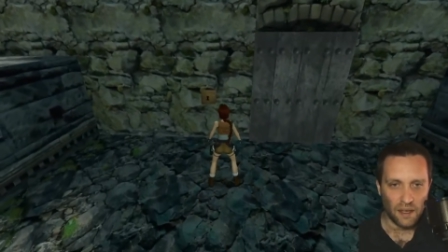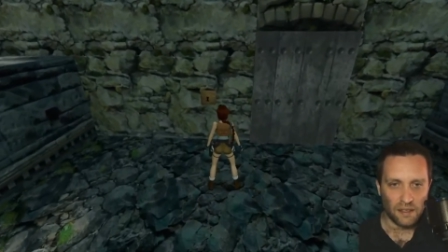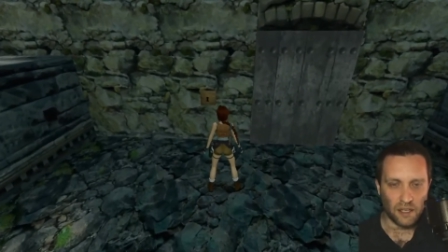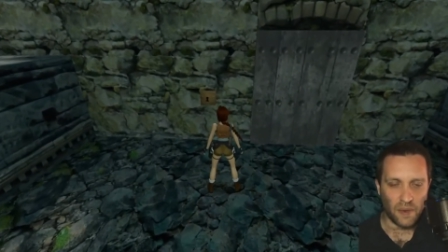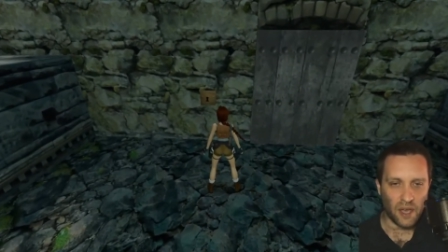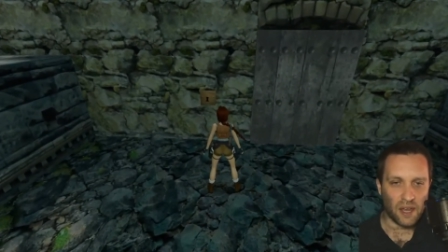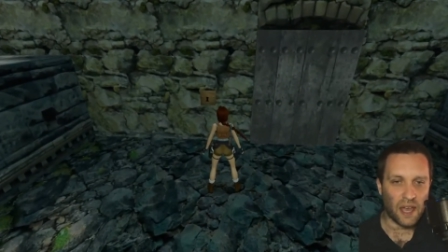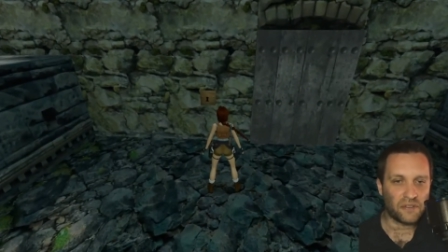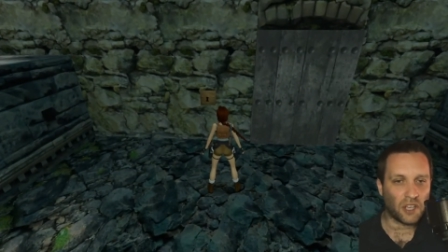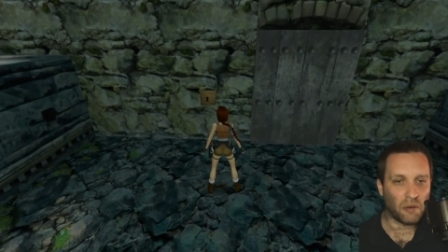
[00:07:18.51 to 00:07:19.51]
So we are going to
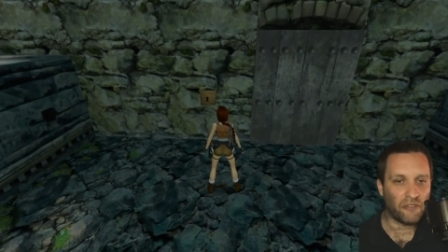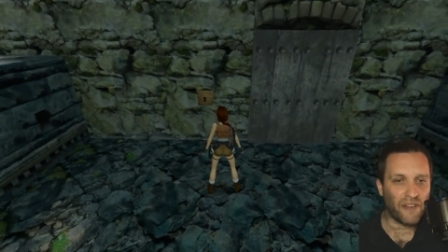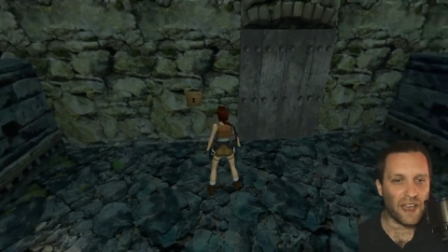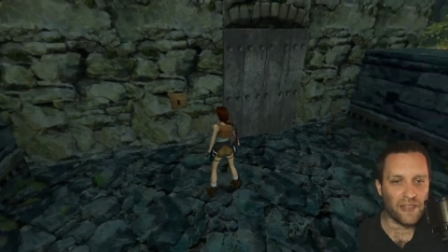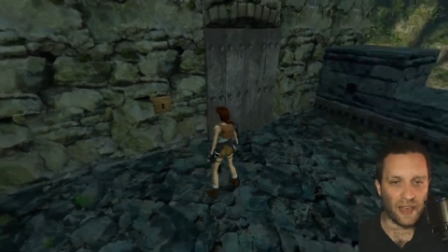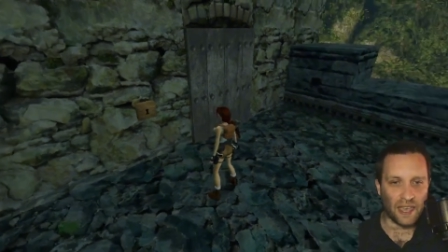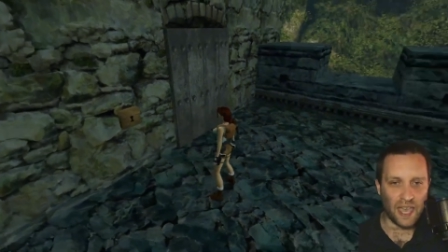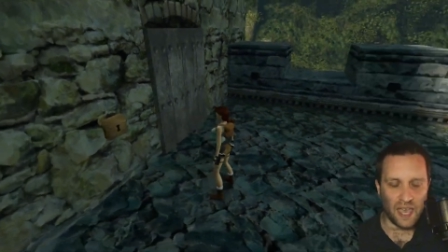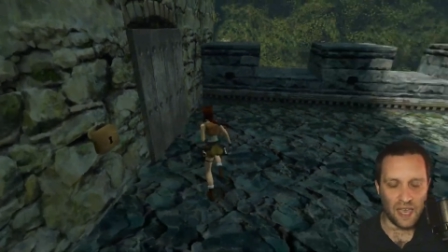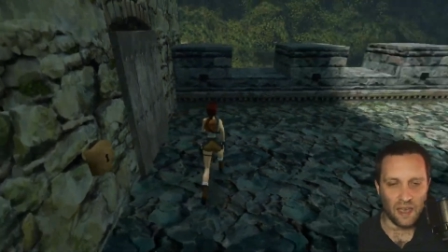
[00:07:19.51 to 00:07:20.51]
have to go and find that
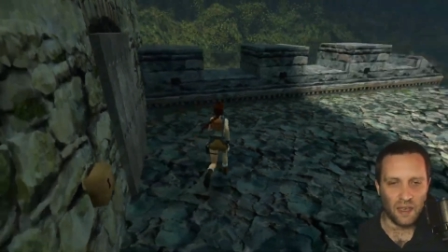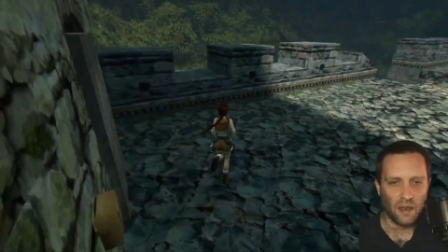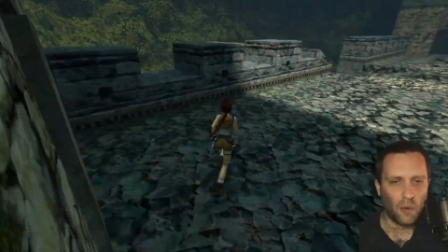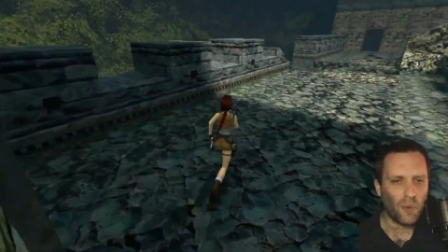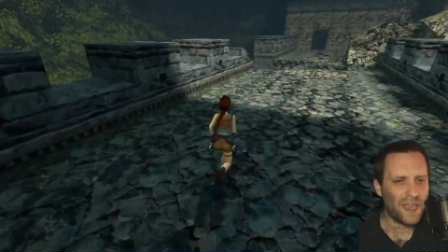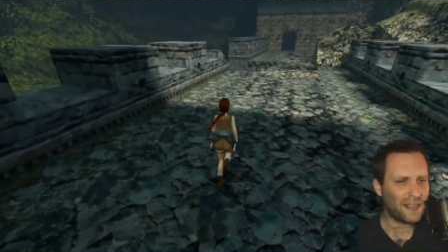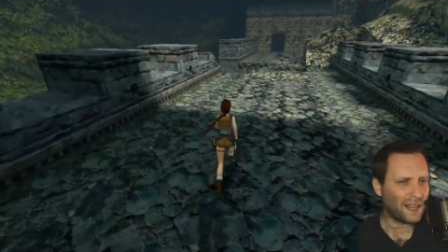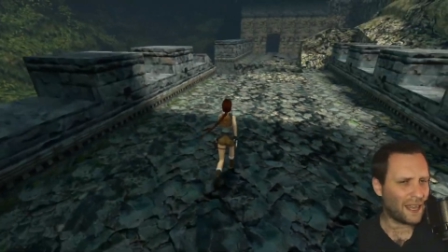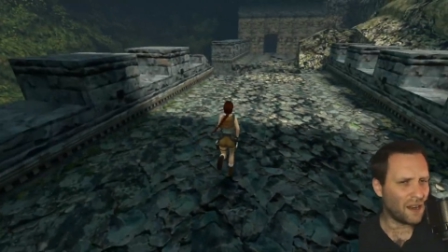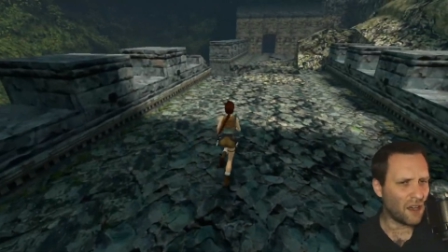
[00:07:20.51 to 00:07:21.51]
key.
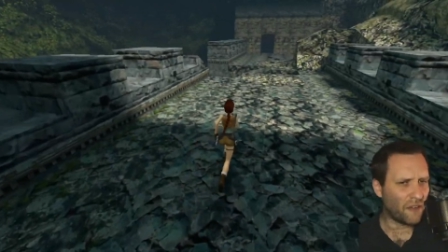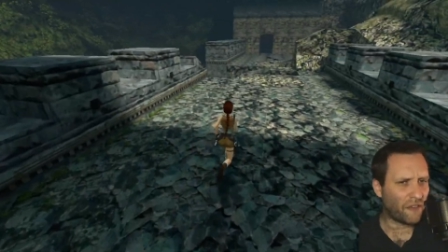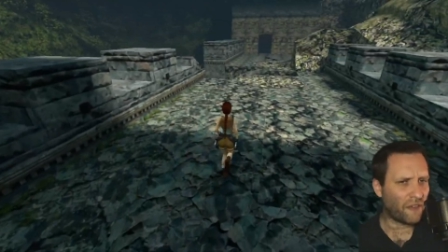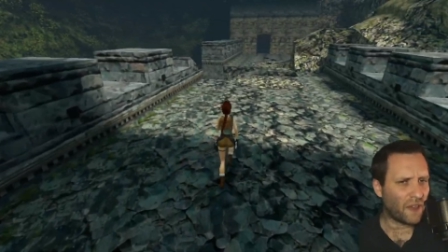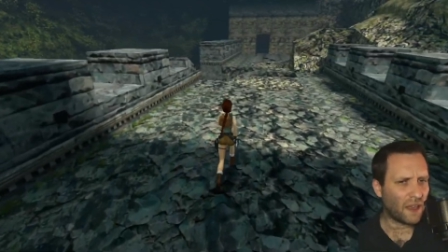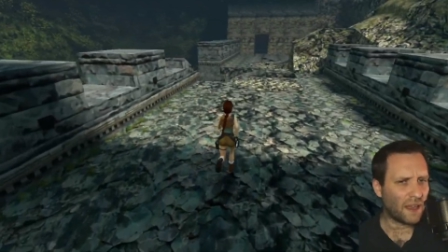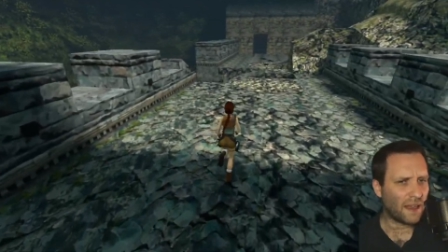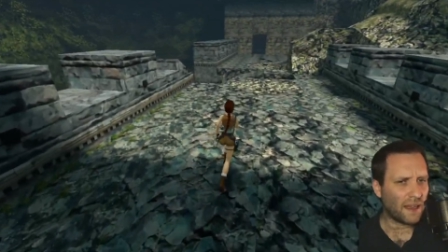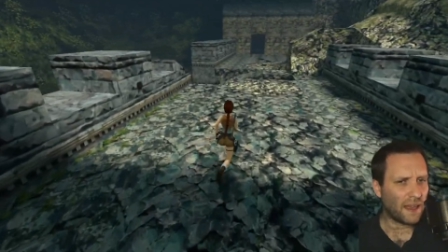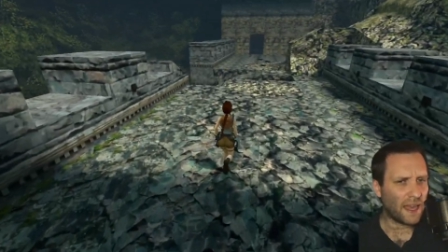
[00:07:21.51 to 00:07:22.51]
Weirdly enough,
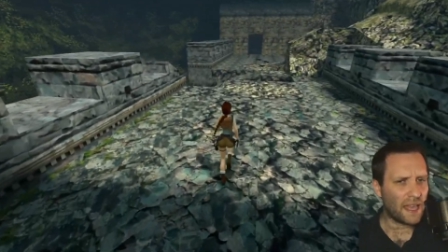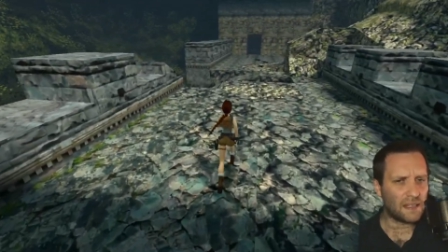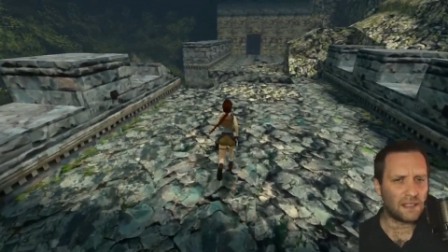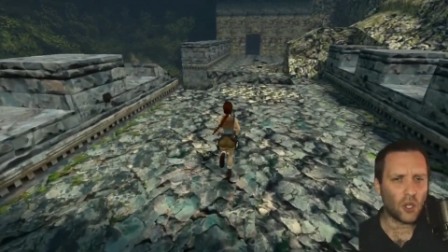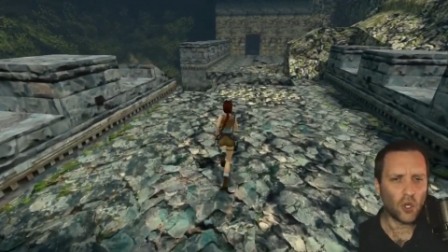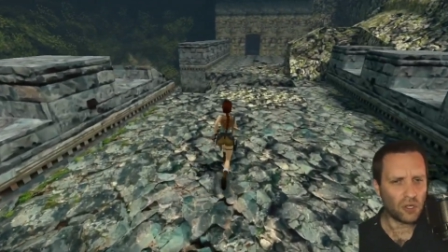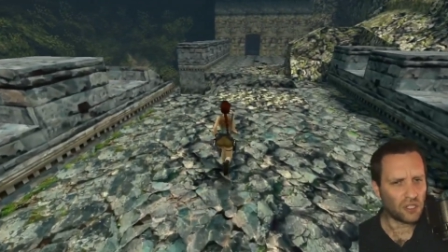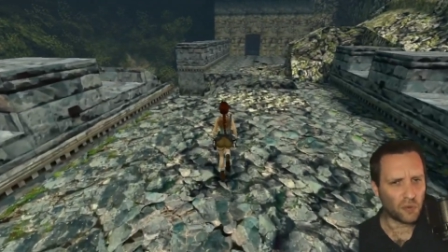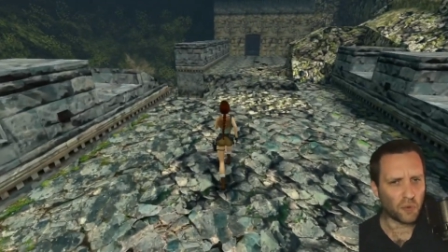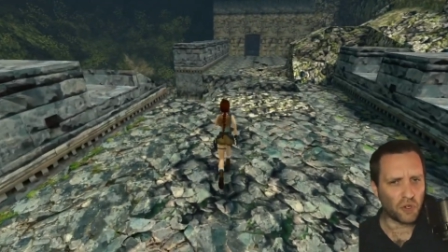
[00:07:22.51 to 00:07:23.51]
it's
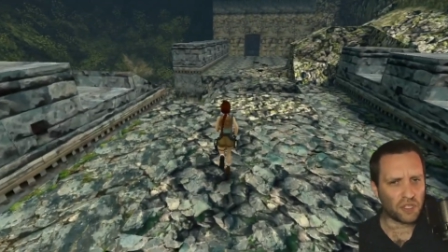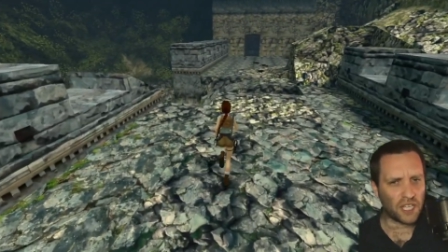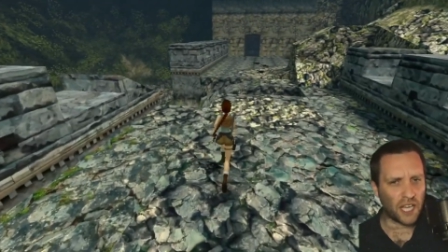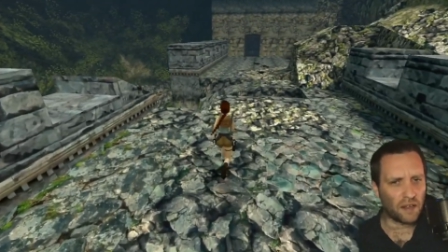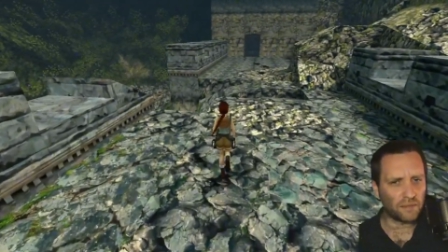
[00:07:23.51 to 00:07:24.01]
underwater.